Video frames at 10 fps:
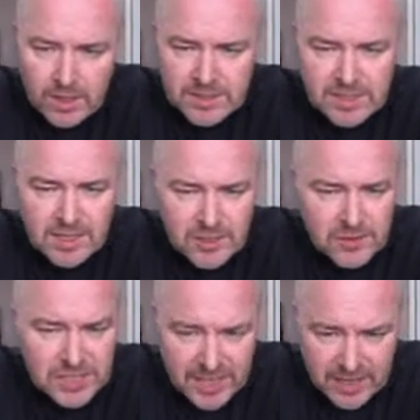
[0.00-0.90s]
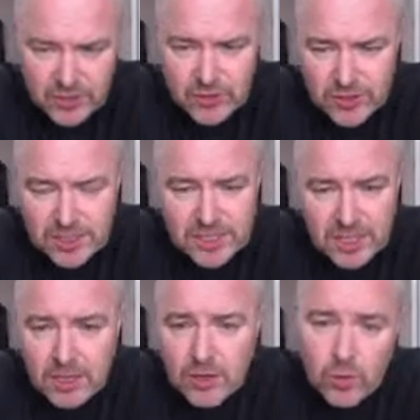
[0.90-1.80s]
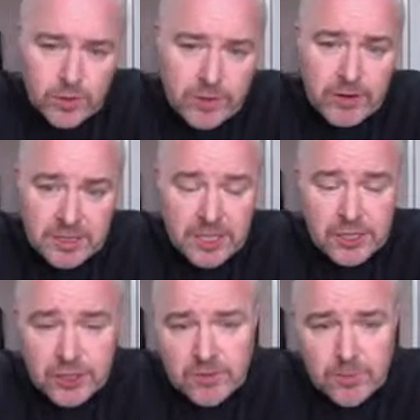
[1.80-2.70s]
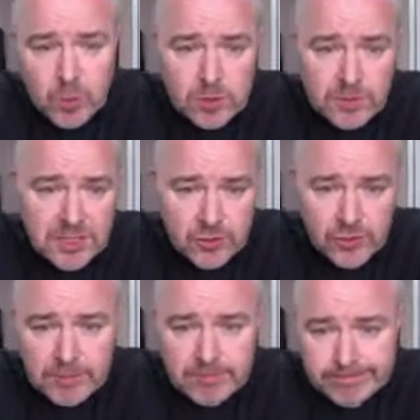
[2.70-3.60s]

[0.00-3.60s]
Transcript: It's a kind of second tier authorization of Paul's ministry.